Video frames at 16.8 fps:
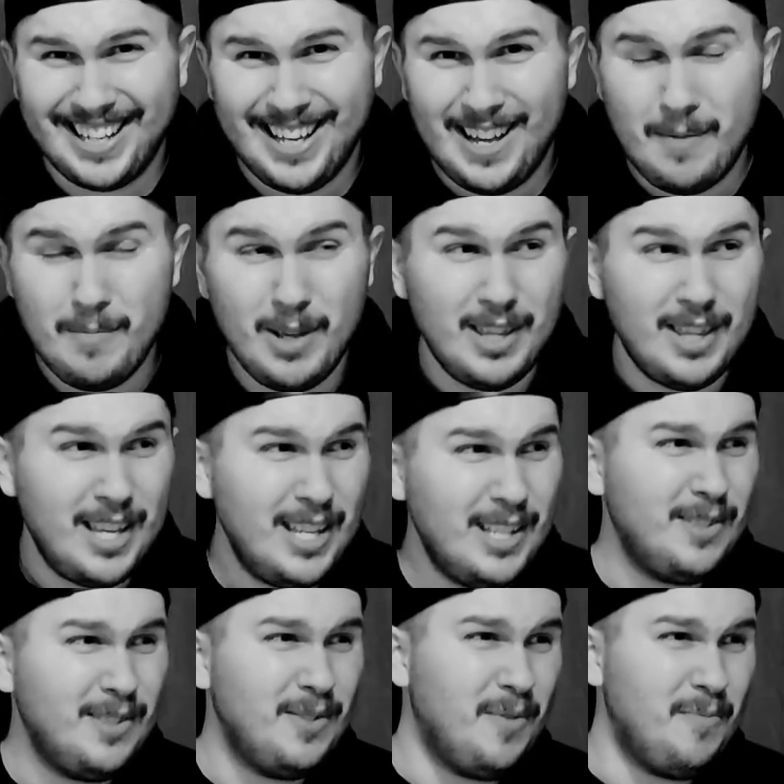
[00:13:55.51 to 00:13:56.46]
I mean,
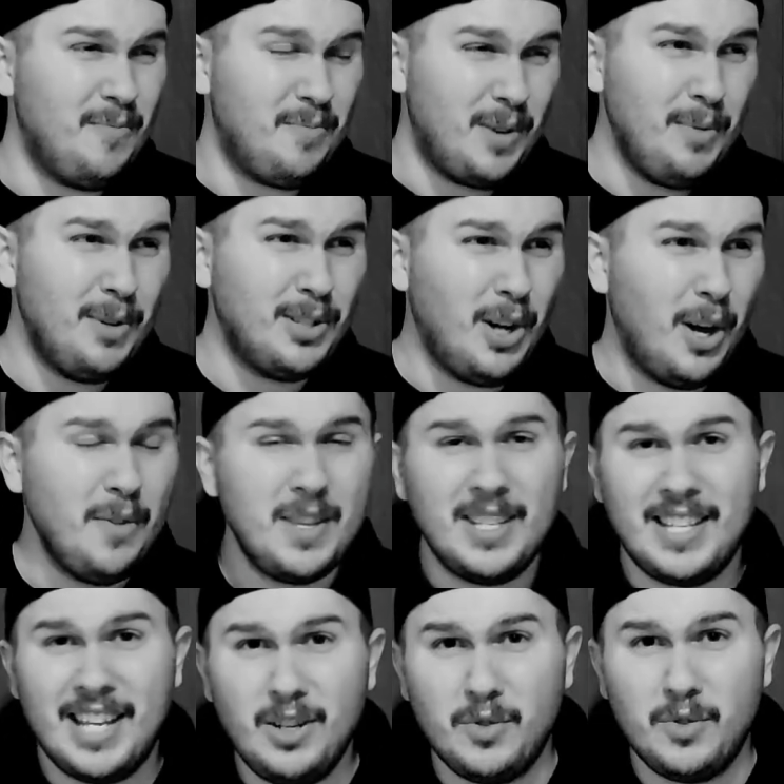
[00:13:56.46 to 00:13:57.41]
pretty much all
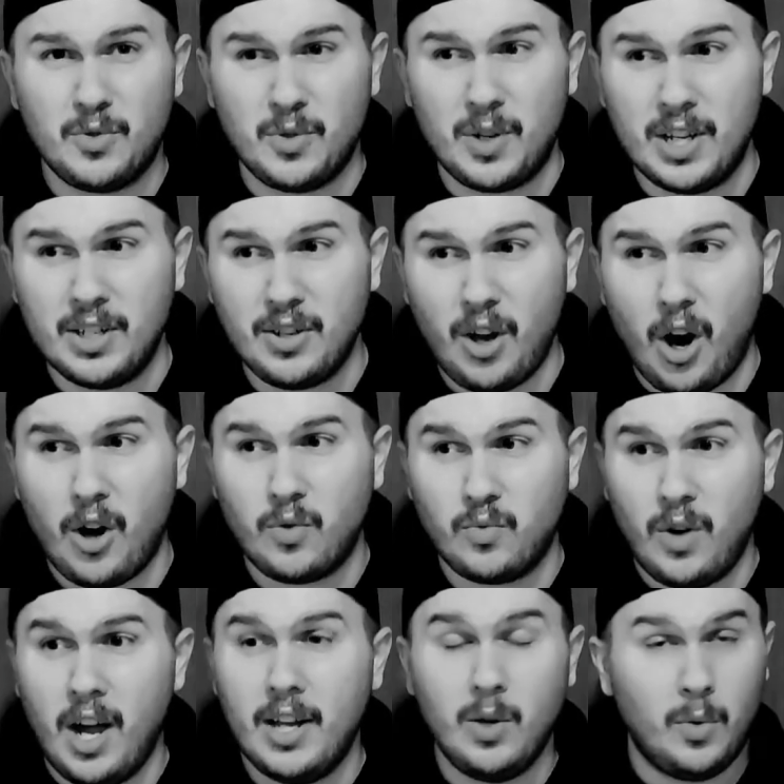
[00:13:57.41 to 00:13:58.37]
these industries are
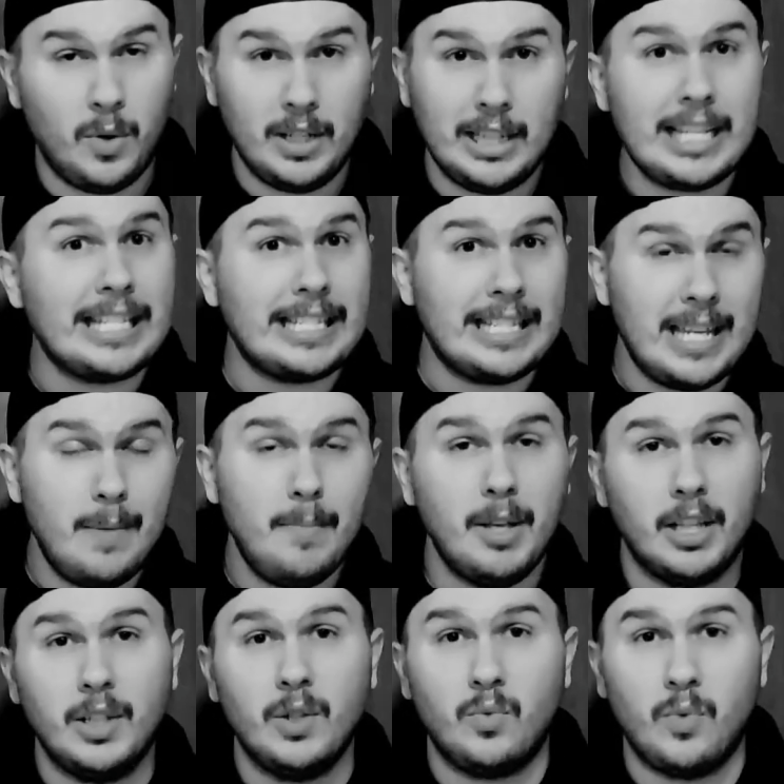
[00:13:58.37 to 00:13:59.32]
run, or at least
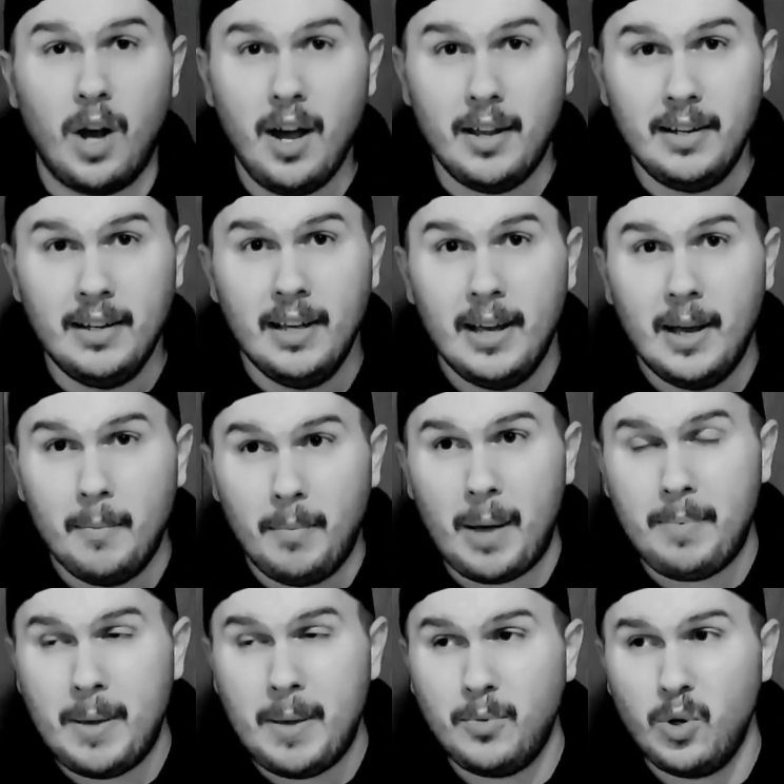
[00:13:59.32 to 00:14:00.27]
seemingly run,
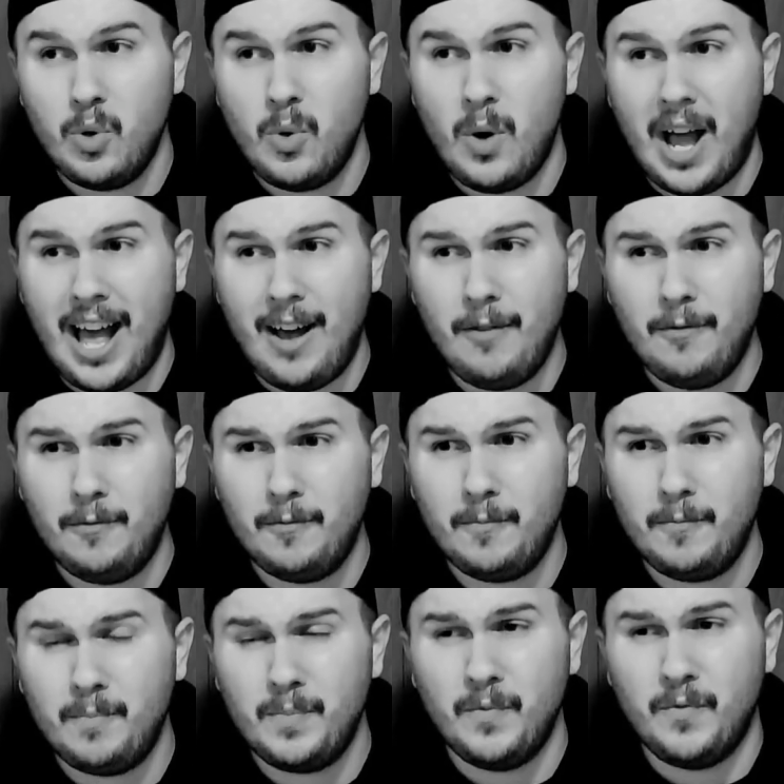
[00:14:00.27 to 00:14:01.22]
by people who have
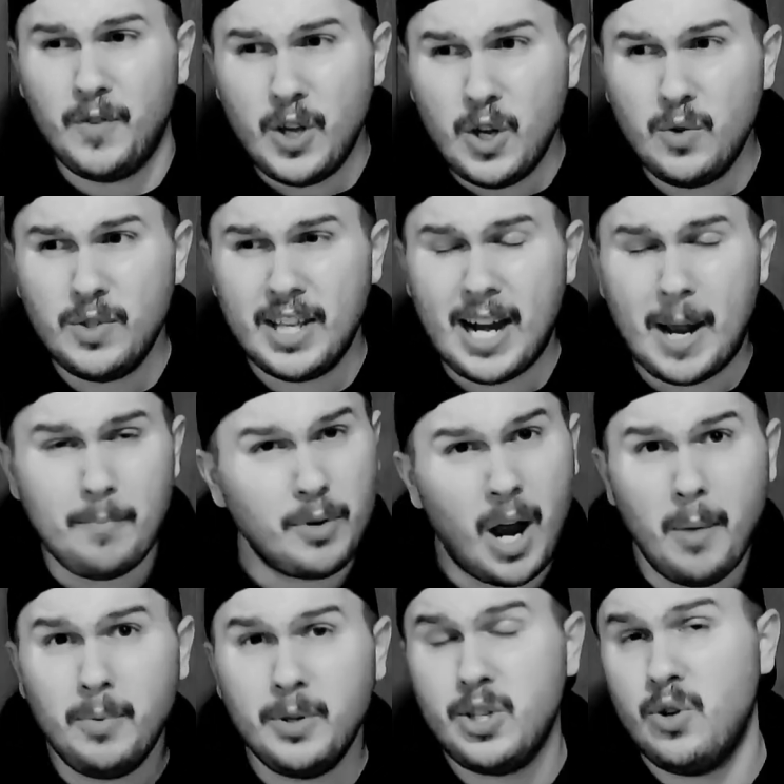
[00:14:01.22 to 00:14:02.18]
views that I
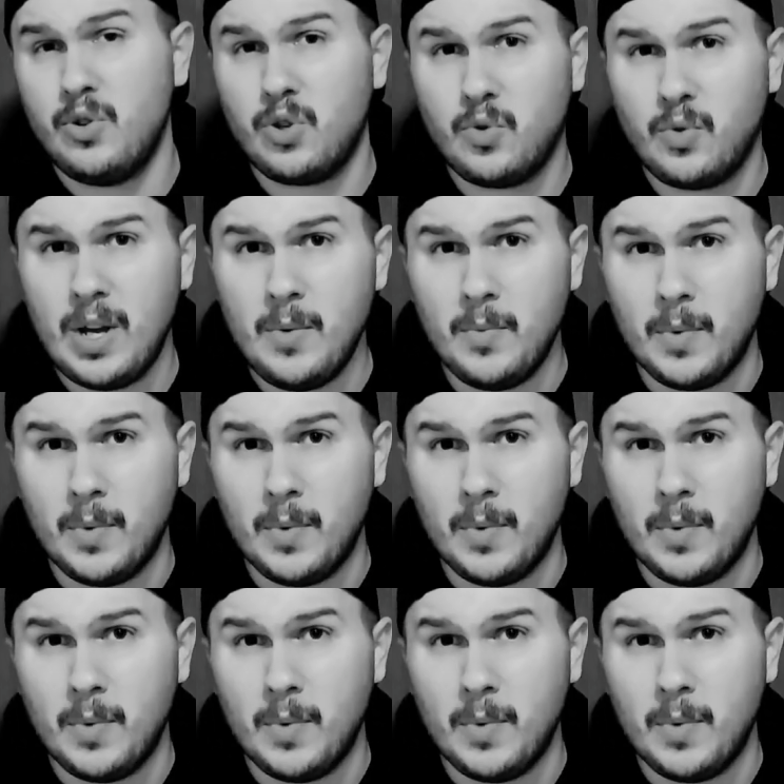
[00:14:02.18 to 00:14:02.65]
probably don't agree with.